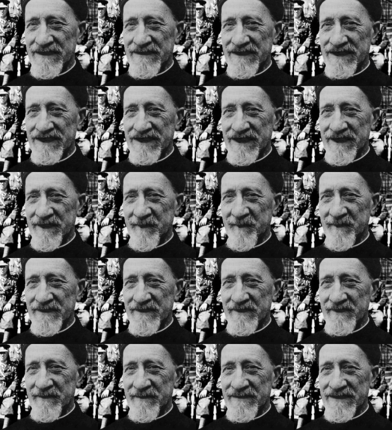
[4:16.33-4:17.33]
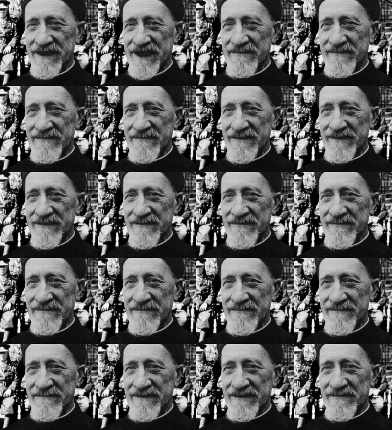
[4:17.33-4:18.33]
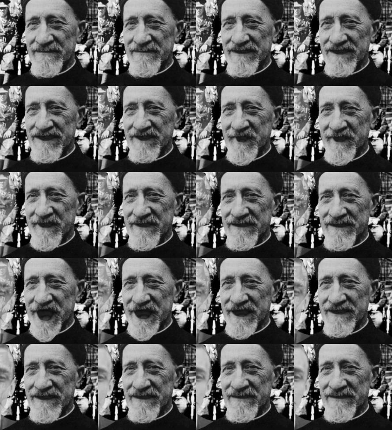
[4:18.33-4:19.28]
as senior chaplain in the Shanghai